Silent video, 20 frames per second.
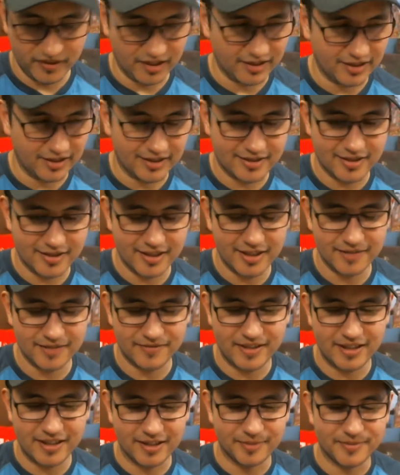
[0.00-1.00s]
Let's see if
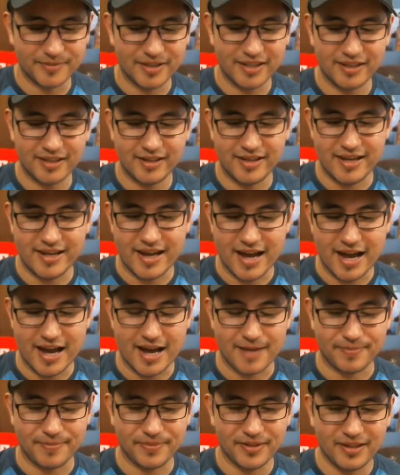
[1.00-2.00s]
they updated the
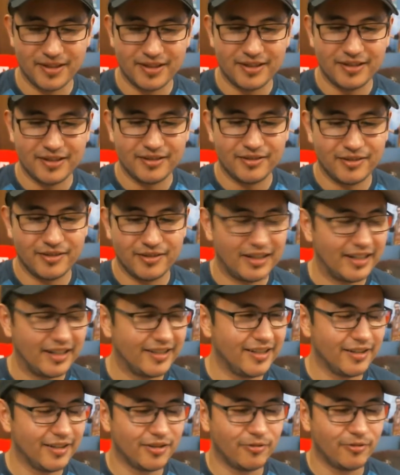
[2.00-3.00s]
app. I
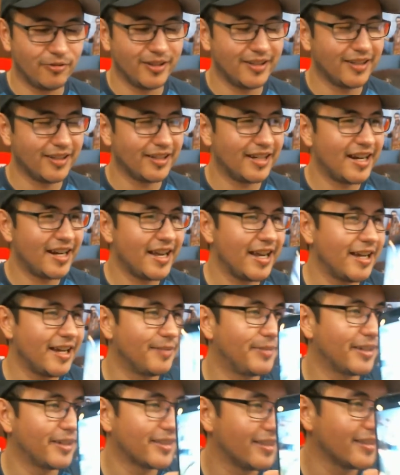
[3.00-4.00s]
think the one thing that I hate
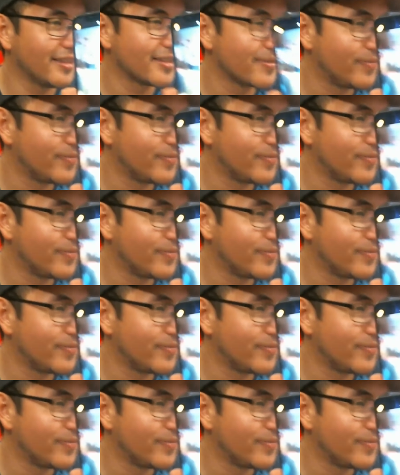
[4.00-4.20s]
about this